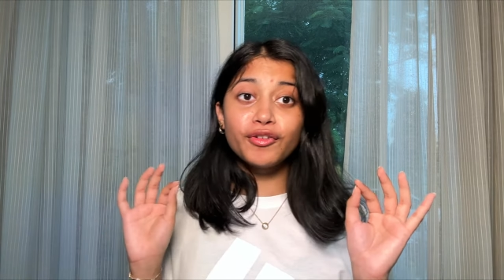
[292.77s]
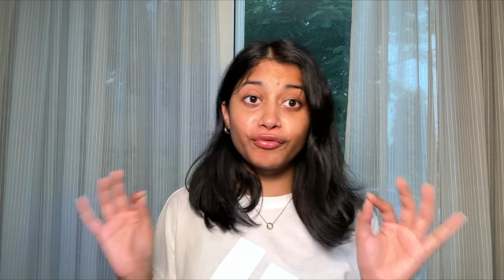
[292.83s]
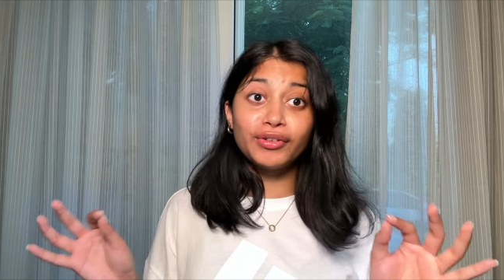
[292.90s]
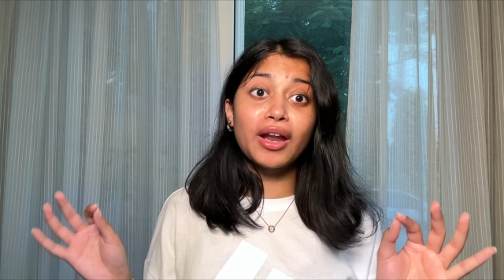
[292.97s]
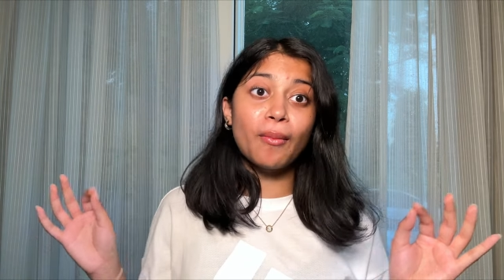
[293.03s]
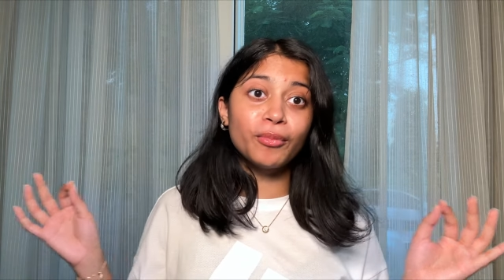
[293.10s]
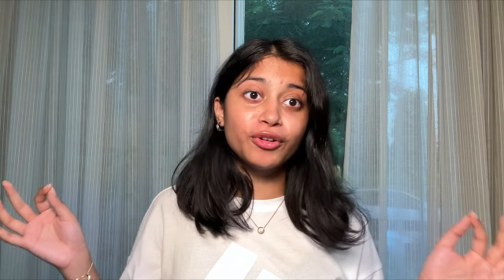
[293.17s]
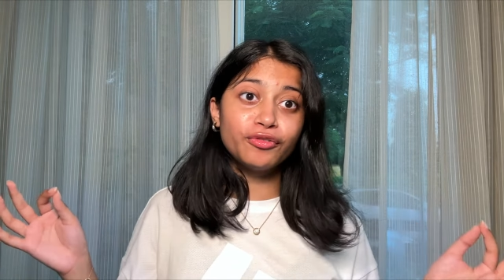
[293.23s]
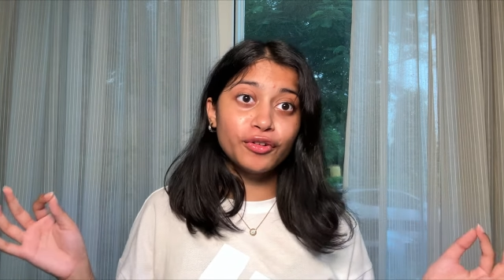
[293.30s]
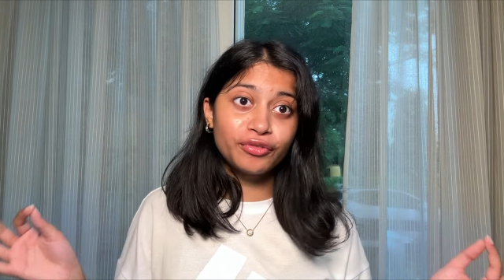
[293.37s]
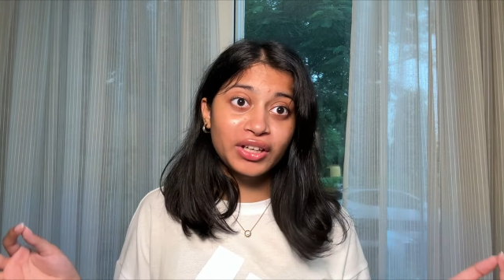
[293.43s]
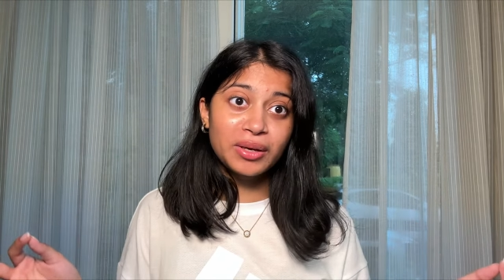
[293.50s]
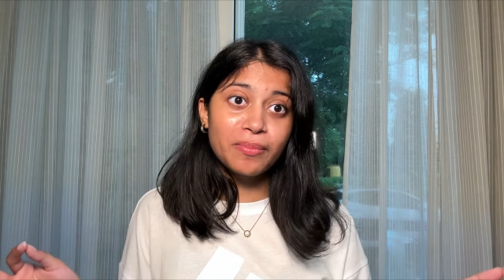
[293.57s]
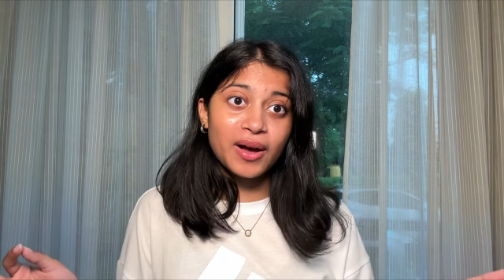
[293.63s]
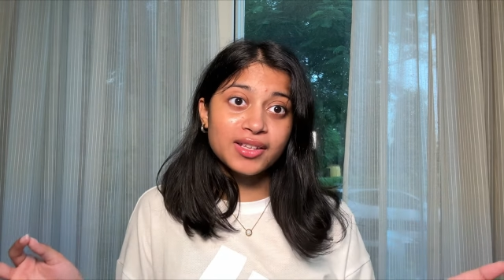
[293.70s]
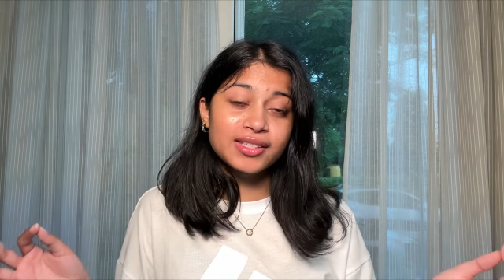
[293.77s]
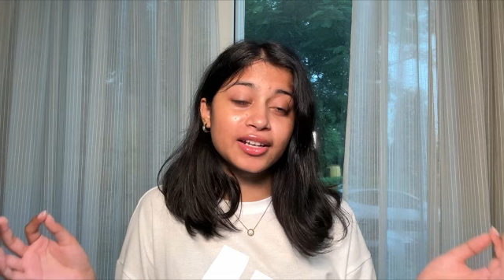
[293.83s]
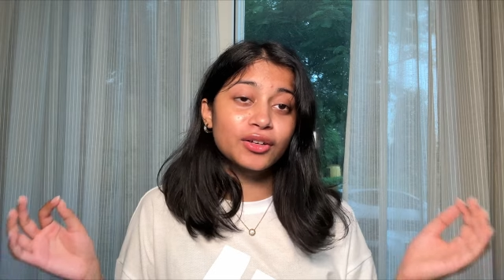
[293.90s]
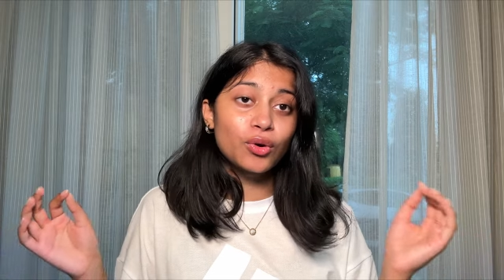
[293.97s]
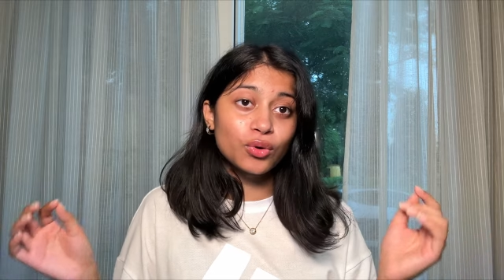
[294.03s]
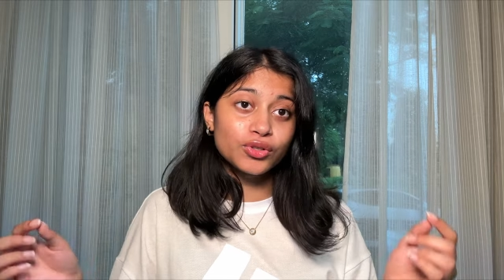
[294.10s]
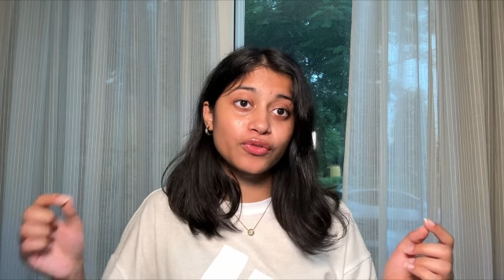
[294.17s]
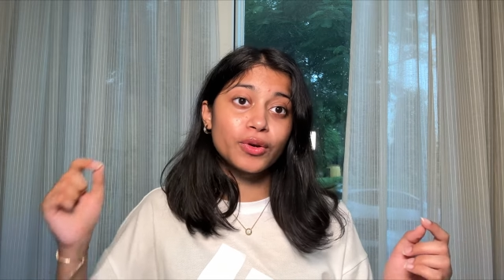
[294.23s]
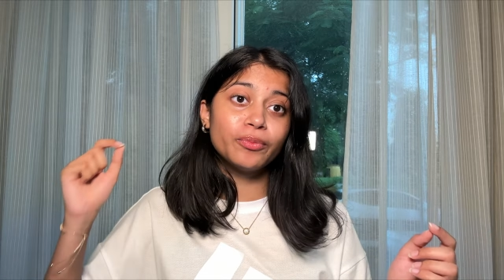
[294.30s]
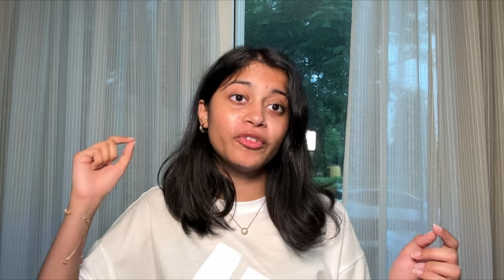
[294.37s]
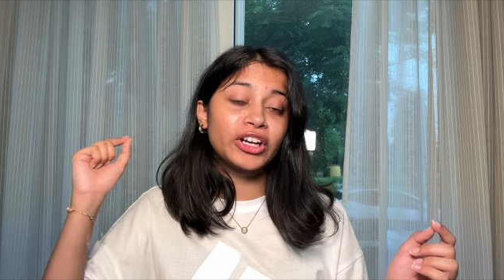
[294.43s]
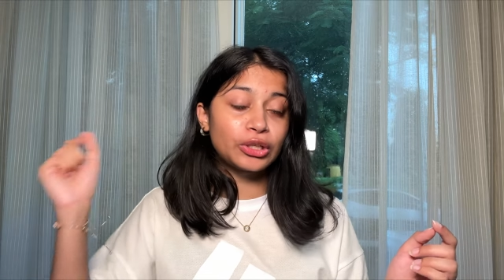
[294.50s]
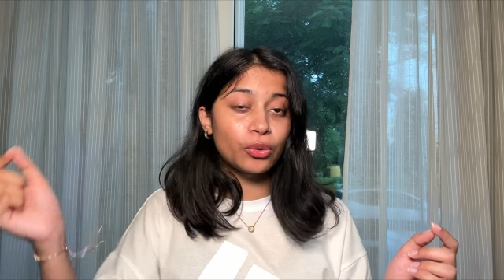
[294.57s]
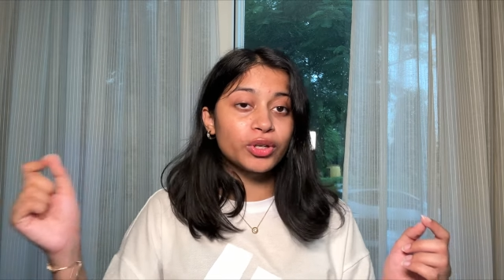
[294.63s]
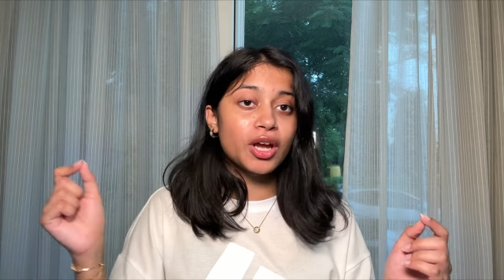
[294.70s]
number 50 bus that goes from
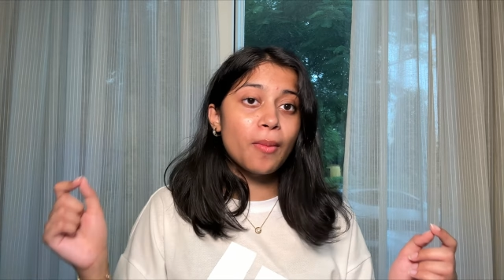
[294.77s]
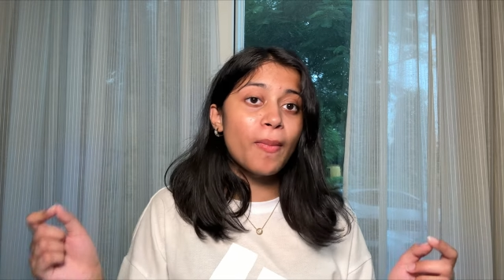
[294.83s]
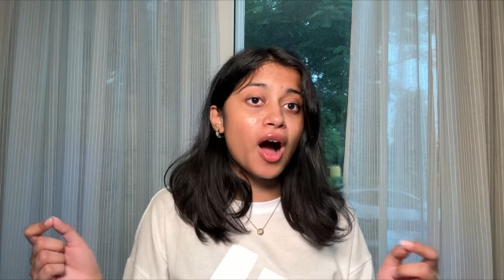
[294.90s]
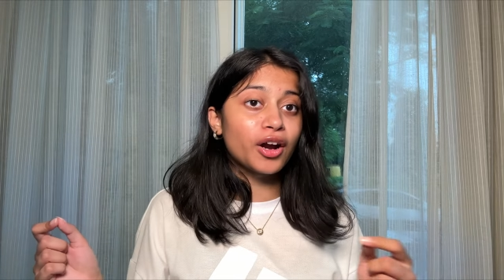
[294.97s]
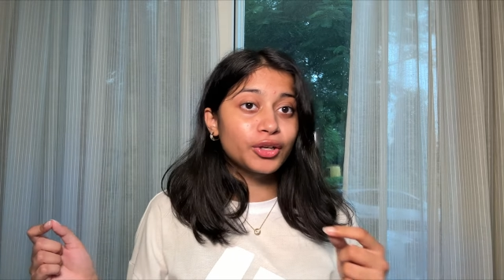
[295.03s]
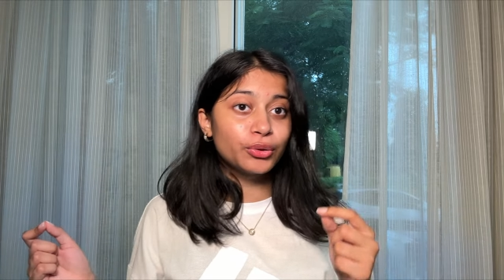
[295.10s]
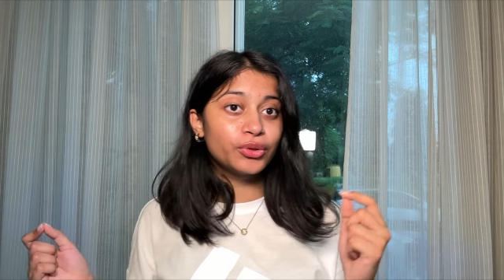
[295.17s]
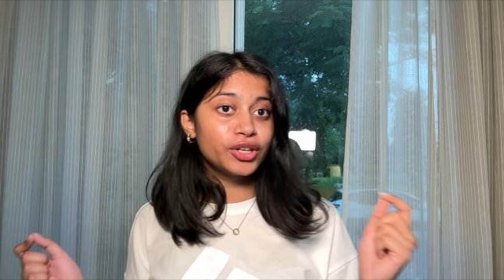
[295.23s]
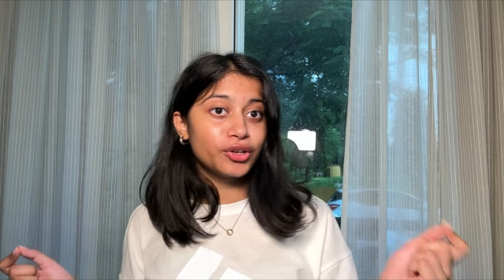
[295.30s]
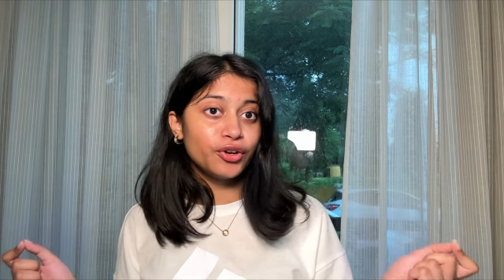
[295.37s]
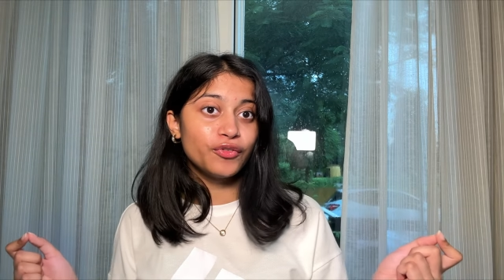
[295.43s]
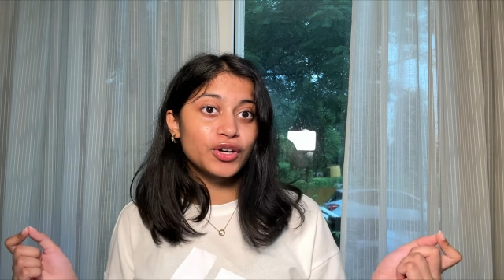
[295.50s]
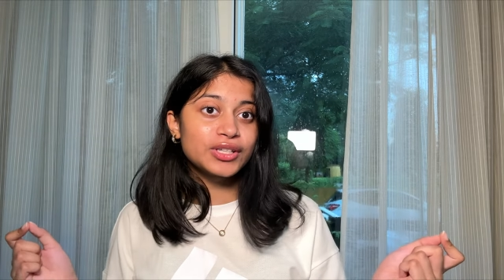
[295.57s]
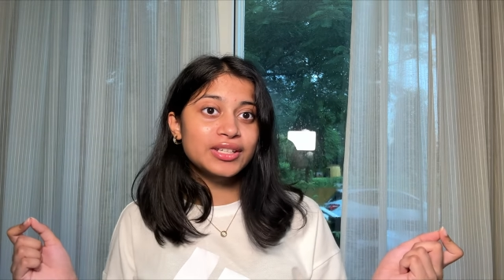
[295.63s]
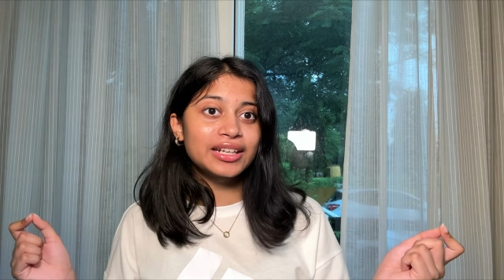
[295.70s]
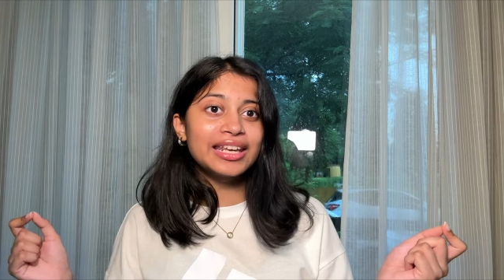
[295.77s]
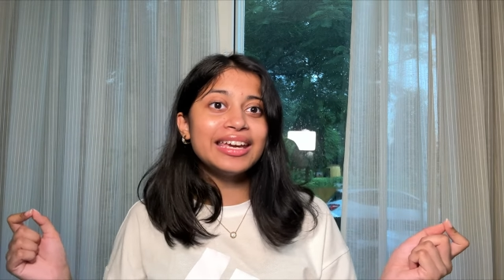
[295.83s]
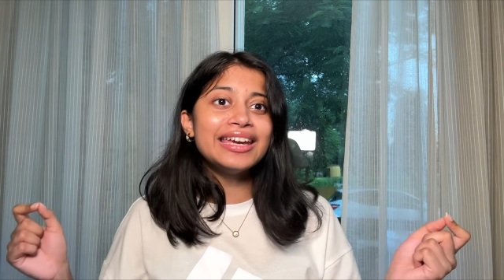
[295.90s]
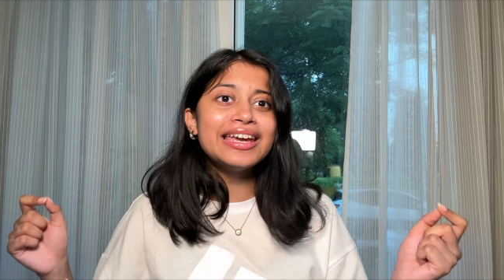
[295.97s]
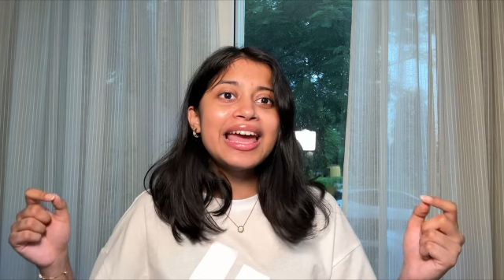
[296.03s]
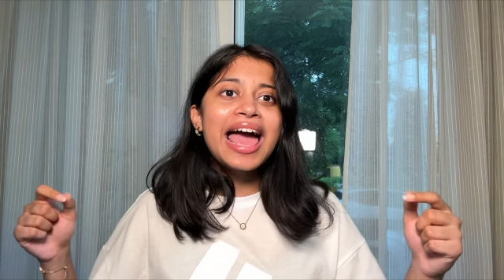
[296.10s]
Victoria Park to the university